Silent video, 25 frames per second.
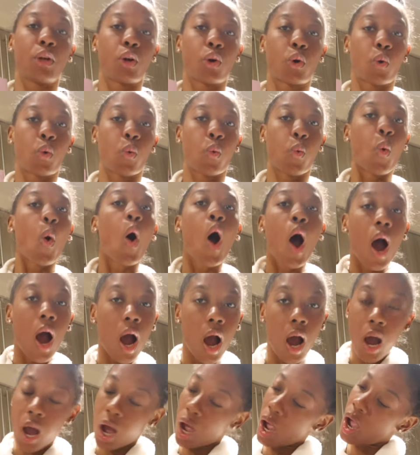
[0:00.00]

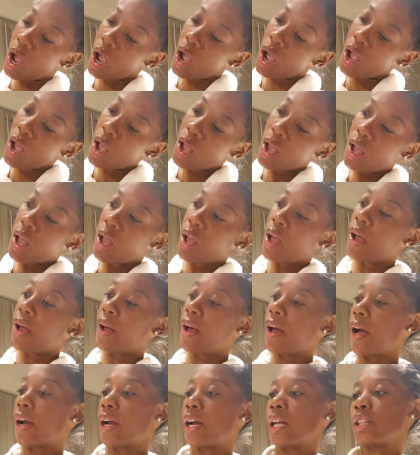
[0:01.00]
liqueur.
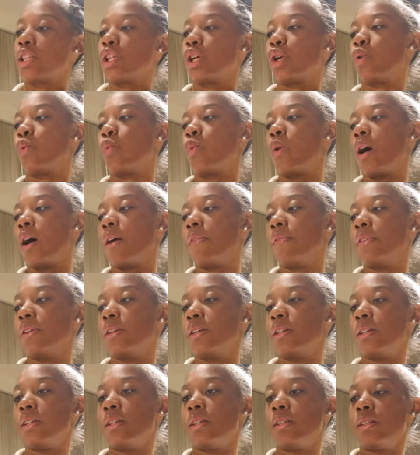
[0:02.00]
I got the
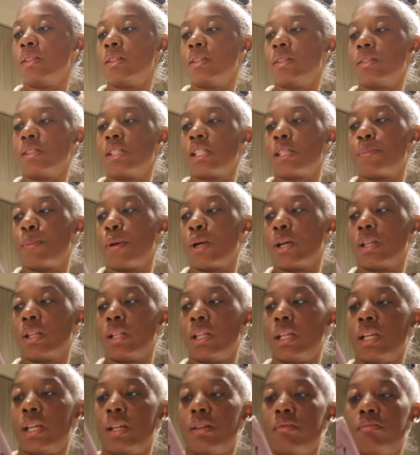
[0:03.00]
guava
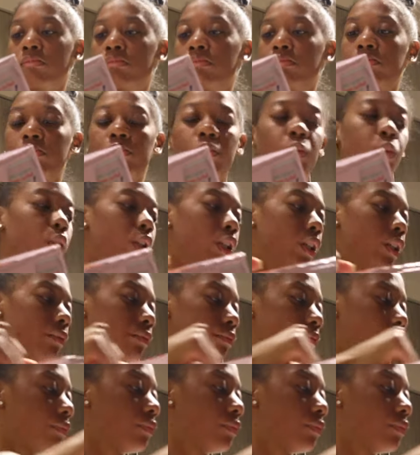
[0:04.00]
sparkling water